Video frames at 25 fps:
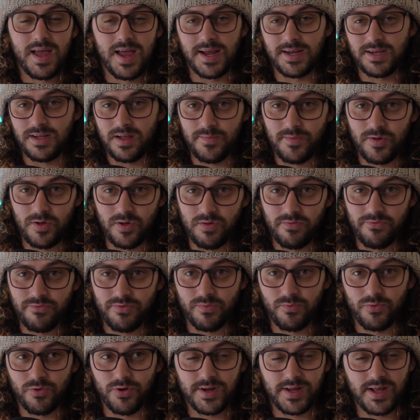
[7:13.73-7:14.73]
I come home
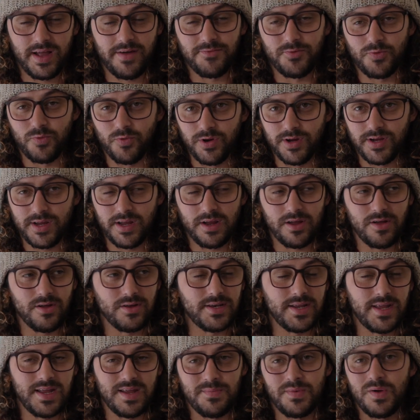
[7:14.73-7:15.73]
from work after working all
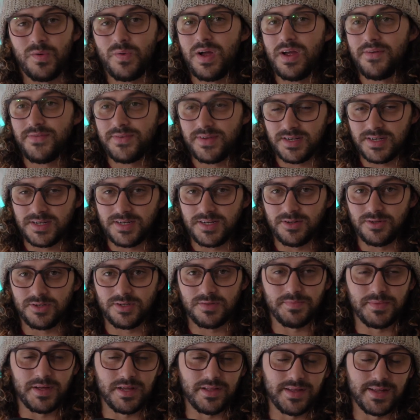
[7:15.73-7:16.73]
day, my wife can still
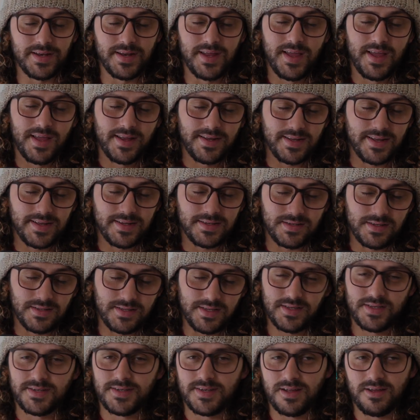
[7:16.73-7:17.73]
smell it. Guys,
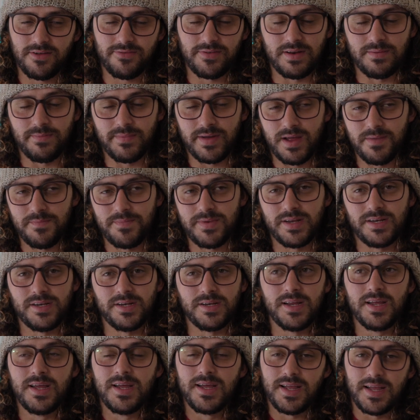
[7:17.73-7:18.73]
this stuff, in my
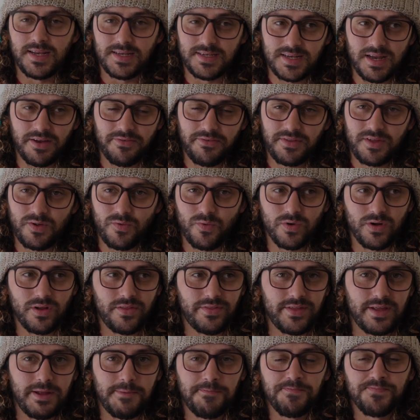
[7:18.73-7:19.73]
opinion, it's definitely
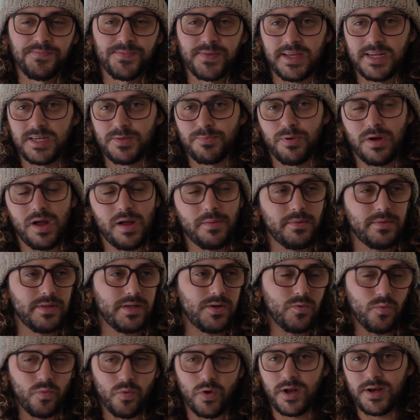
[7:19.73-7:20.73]
worth it. It's probably
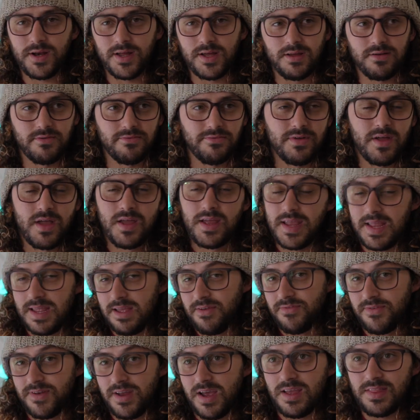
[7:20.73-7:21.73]
one of,
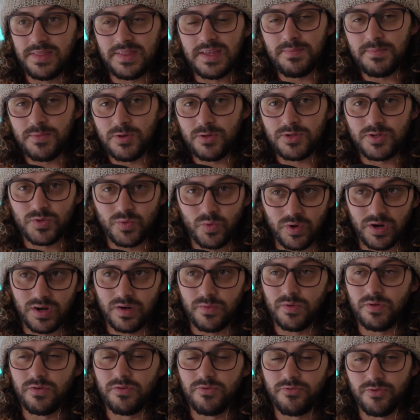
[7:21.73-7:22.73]
if not the most
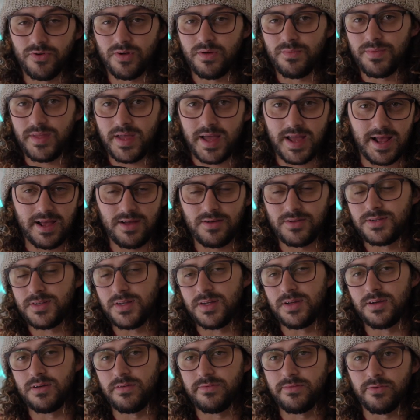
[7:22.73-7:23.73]
wearable from the house
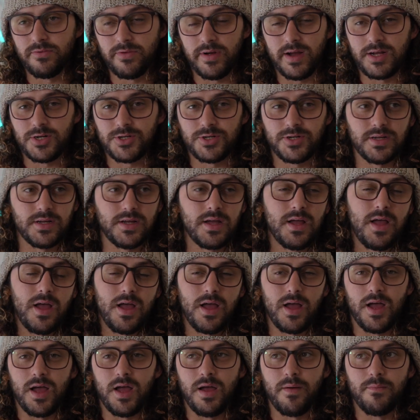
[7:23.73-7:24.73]
of Roja,
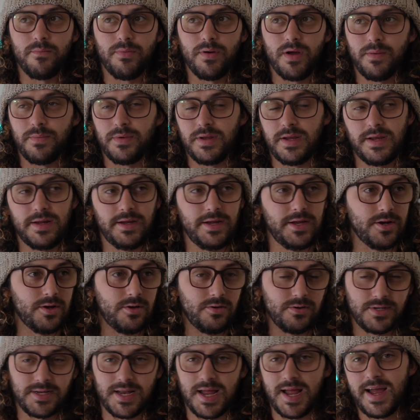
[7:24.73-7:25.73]
probably, you
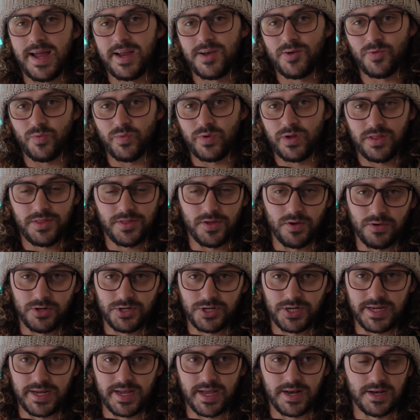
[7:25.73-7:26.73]
know, tied with
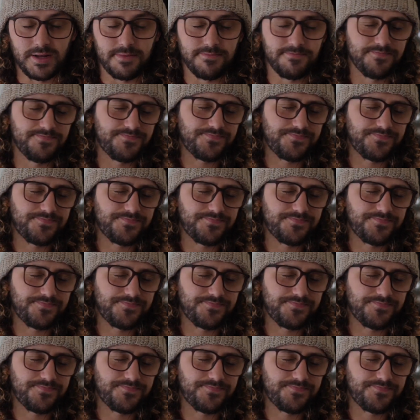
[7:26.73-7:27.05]
Oceana.